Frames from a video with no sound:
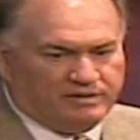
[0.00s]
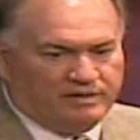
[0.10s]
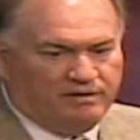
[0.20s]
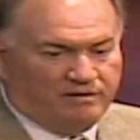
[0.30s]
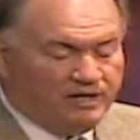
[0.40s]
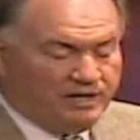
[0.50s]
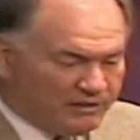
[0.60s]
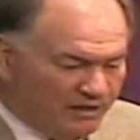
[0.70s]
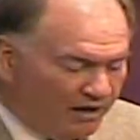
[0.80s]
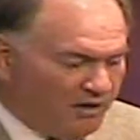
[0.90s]
No,
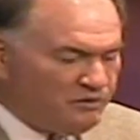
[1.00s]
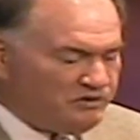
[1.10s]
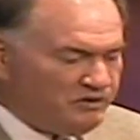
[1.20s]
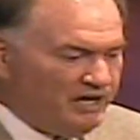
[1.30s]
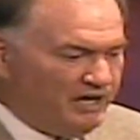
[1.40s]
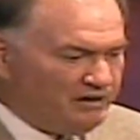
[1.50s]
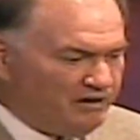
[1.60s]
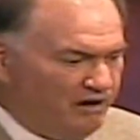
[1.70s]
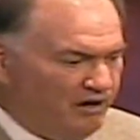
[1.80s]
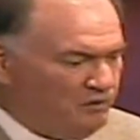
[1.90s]
God was the kind of
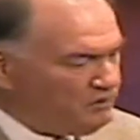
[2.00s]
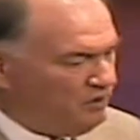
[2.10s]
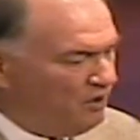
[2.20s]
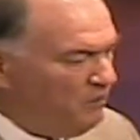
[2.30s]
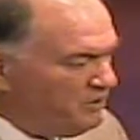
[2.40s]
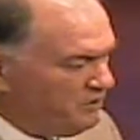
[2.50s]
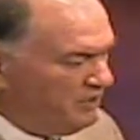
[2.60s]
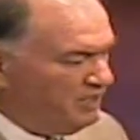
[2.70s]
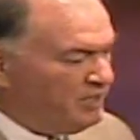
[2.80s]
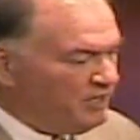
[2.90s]
God which always
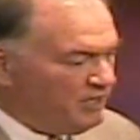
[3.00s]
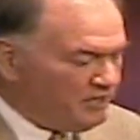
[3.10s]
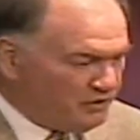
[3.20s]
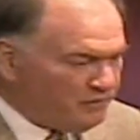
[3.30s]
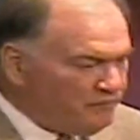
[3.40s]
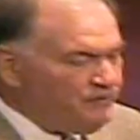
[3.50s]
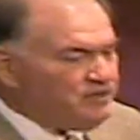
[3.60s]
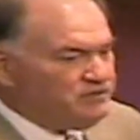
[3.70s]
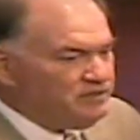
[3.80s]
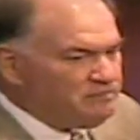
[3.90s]
said, You're
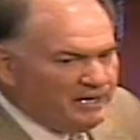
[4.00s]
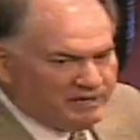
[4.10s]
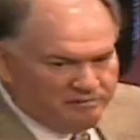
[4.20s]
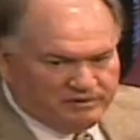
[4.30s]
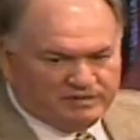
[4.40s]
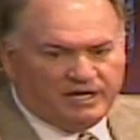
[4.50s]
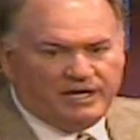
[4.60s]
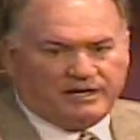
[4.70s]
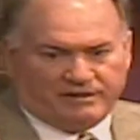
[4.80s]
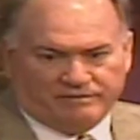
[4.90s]
fixing to make a
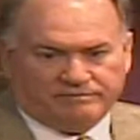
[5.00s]
mistake.